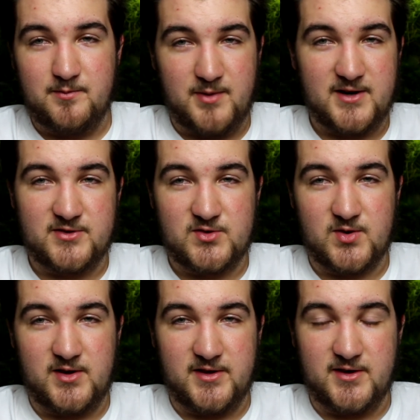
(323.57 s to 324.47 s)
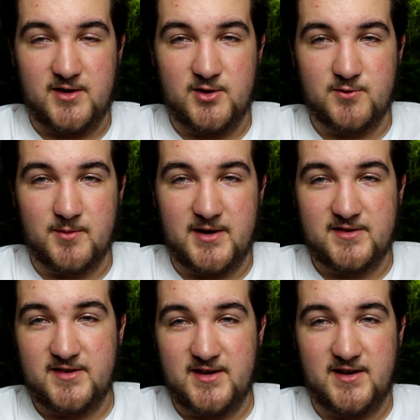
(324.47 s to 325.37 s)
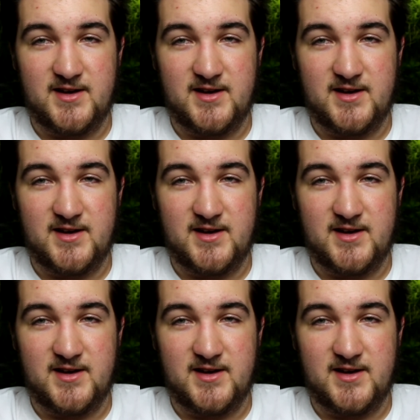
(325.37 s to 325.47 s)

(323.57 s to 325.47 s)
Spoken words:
bugs crawling all over my skin